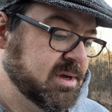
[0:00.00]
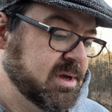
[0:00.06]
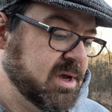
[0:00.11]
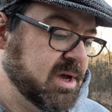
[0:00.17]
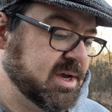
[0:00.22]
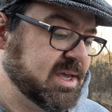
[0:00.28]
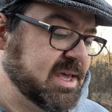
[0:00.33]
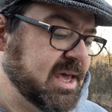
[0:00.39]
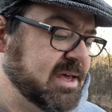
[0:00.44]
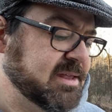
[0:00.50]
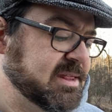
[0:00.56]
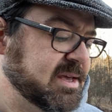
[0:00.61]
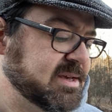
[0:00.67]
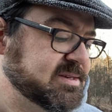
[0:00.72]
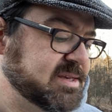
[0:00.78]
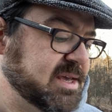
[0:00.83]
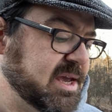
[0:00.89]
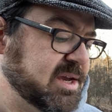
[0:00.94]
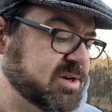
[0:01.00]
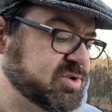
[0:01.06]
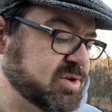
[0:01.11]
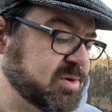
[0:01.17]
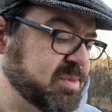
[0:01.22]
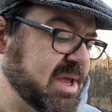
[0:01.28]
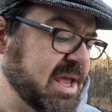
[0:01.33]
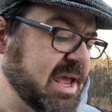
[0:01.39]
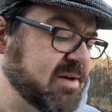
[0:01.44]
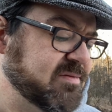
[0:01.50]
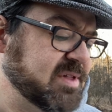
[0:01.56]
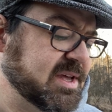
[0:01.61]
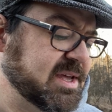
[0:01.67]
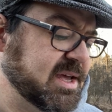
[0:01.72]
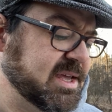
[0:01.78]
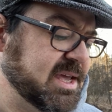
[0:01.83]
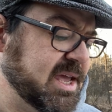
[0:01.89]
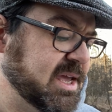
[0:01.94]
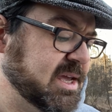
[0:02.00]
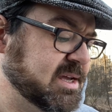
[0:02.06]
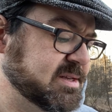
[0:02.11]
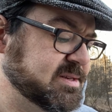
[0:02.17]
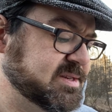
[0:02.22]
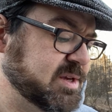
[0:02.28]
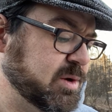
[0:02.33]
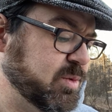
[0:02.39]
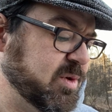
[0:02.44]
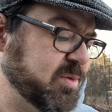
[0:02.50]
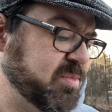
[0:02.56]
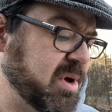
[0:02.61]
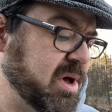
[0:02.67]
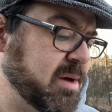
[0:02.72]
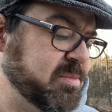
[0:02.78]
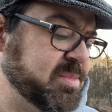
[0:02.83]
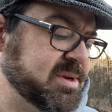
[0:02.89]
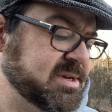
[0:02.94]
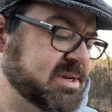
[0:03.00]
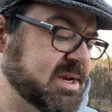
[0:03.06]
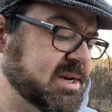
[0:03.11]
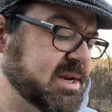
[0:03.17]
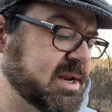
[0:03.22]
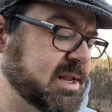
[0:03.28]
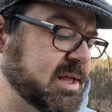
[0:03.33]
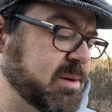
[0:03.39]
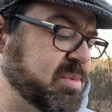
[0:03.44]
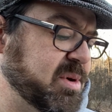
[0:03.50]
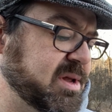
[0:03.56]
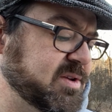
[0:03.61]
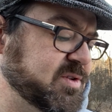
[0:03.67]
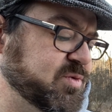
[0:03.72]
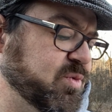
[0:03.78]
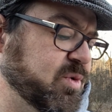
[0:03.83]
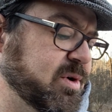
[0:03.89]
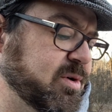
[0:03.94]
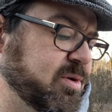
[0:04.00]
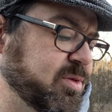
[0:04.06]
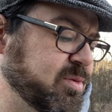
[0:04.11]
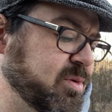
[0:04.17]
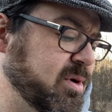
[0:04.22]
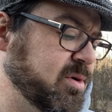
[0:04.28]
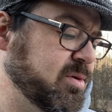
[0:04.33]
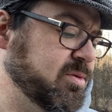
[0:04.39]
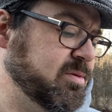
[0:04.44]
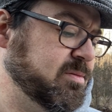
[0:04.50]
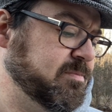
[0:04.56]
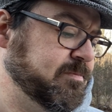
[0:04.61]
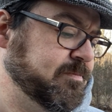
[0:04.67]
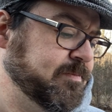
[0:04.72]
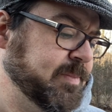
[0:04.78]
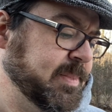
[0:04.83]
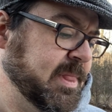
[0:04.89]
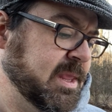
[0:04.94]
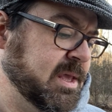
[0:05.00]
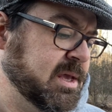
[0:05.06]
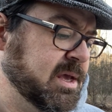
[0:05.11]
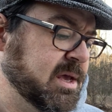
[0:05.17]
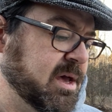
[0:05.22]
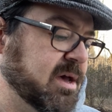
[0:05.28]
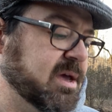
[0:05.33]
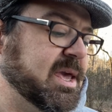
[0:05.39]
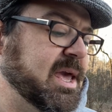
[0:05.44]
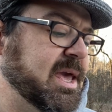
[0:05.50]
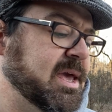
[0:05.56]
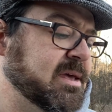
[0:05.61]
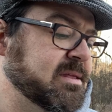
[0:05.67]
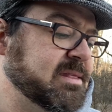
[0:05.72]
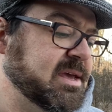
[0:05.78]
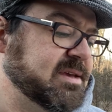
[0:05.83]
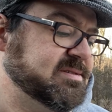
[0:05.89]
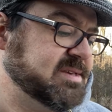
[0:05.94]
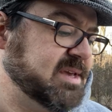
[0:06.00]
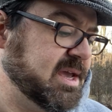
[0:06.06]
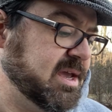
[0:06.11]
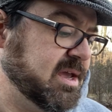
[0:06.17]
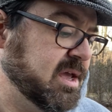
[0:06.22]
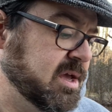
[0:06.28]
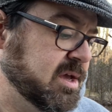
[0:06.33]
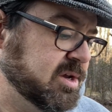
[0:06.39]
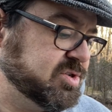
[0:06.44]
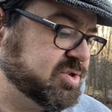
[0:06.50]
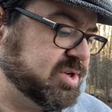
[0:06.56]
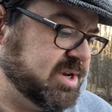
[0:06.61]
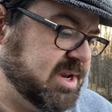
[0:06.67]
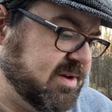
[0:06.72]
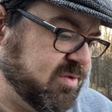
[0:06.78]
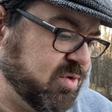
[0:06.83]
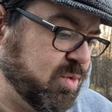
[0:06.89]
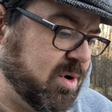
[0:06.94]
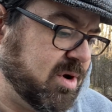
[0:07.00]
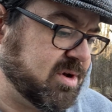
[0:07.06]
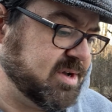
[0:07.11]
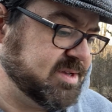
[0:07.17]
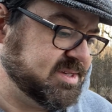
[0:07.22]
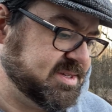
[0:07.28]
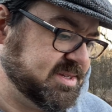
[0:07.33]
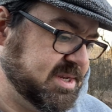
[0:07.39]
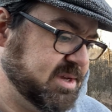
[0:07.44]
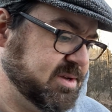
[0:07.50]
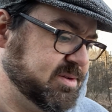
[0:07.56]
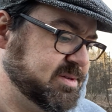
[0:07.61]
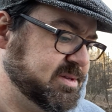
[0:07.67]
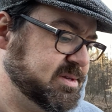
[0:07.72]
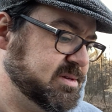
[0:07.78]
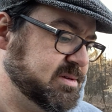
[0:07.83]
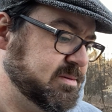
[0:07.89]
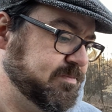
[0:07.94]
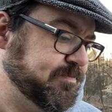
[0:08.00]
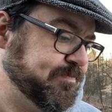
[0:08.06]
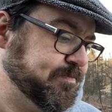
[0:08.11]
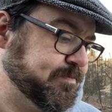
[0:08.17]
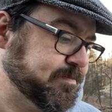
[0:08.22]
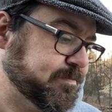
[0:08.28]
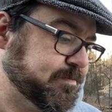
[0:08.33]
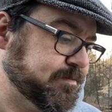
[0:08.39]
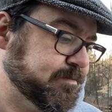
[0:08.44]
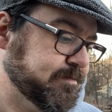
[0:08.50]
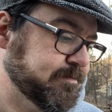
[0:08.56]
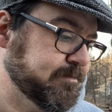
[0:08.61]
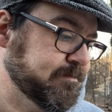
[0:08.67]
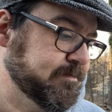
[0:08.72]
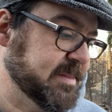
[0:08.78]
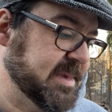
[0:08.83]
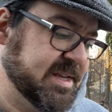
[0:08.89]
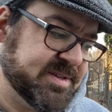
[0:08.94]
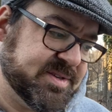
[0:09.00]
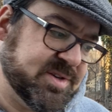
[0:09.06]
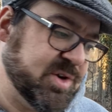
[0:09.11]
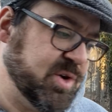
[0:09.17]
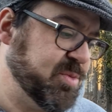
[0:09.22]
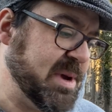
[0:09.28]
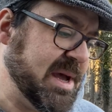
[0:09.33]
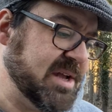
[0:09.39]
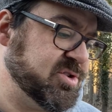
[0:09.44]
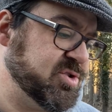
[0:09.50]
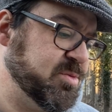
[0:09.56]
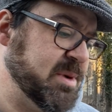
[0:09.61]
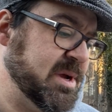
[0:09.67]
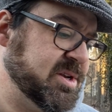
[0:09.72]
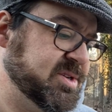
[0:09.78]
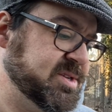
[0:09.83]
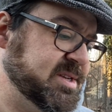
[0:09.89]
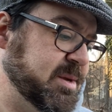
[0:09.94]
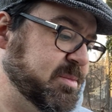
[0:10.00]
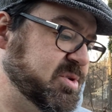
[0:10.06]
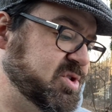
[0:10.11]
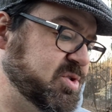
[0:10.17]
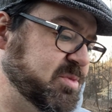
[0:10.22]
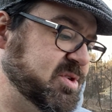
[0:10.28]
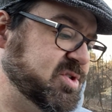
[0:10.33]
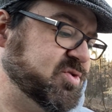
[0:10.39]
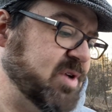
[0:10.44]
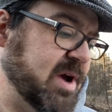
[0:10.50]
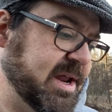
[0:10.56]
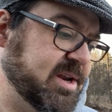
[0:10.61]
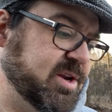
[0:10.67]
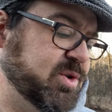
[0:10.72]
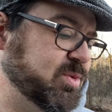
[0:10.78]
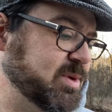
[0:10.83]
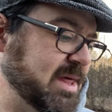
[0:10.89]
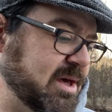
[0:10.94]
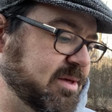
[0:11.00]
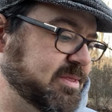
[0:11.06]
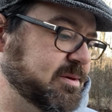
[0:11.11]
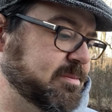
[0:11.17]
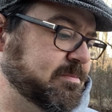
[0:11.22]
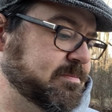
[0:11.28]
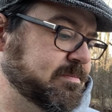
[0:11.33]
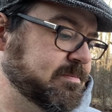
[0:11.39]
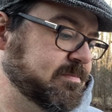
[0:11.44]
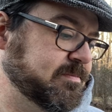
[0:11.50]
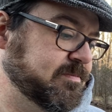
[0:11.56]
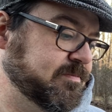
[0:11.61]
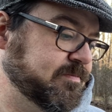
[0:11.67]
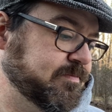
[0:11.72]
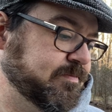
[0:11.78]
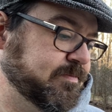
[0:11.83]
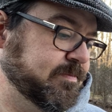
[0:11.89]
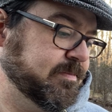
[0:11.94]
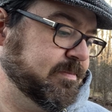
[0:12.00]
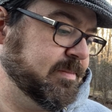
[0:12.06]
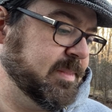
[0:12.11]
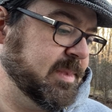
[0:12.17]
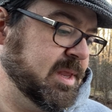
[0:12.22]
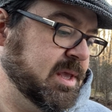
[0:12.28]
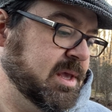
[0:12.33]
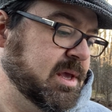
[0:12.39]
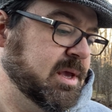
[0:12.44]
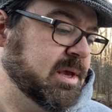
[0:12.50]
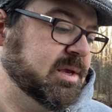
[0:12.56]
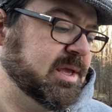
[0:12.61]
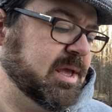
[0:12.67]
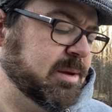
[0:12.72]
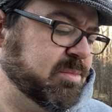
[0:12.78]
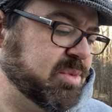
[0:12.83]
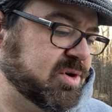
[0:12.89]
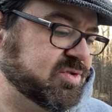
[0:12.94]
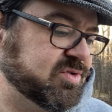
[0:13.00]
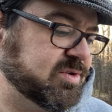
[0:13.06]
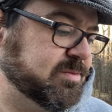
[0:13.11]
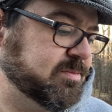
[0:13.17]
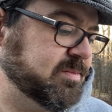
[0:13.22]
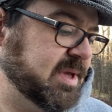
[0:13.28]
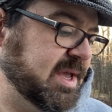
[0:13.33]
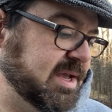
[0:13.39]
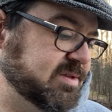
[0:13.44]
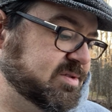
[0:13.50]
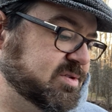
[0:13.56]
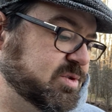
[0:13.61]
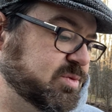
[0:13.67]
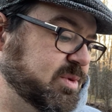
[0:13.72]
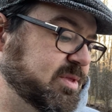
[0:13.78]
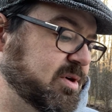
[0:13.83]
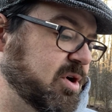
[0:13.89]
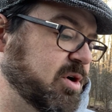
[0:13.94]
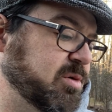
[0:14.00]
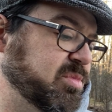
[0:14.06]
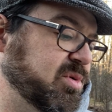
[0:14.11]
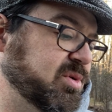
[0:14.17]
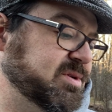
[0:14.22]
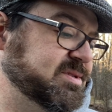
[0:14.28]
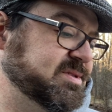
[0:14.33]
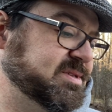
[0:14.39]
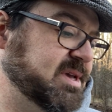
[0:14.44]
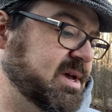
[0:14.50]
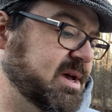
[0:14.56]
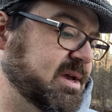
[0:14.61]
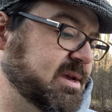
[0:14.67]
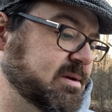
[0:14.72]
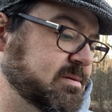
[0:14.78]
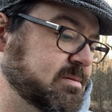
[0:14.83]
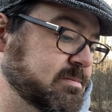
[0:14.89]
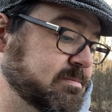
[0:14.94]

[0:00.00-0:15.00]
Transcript: A king, they say, should behave like a king and sit with pomp and dignity upon his royal throne. A king, they say, should never walk on stilts. It's too bad, Your Majesty, but you must try to do without them. King Bertram answered with a heartbroken sigh.